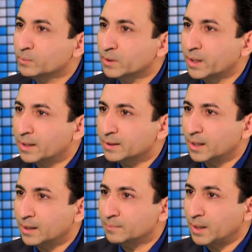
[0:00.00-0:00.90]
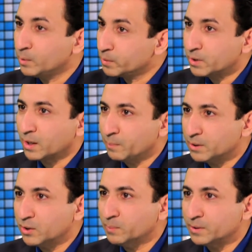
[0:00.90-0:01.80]
we'll get, uh, I know we're talking about
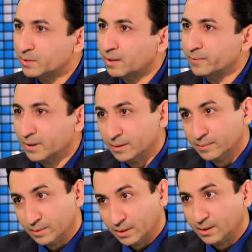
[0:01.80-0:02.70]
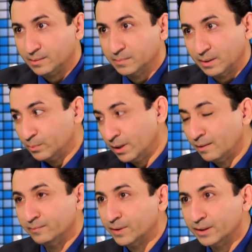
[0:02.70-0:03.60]
the human trafficking, yes. Uh, and we
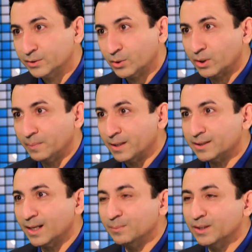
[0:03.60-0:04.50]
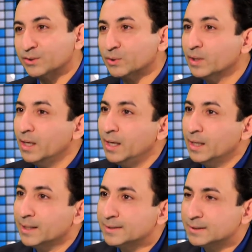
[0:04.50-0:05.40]
have a very short amount of time here. So
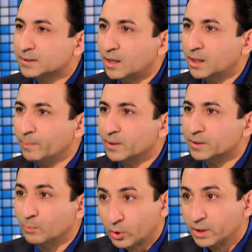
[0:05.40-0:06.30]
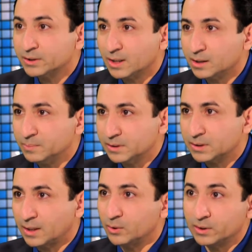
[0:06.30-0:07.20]
let's talk about the mortgage settlements.
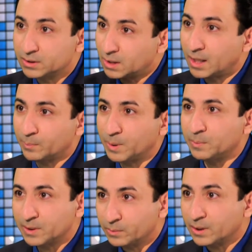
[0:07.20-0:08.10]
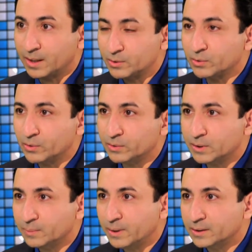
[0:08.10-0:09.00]
I know there's a lot of people that would like to know
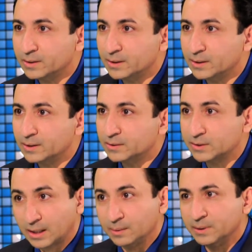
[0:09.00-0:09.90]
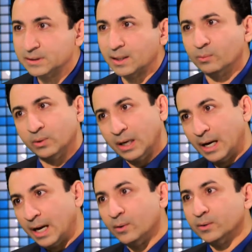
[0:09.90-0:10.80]
about the settlements and
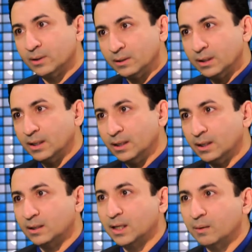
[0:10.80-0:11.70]
how it yes. Uh, came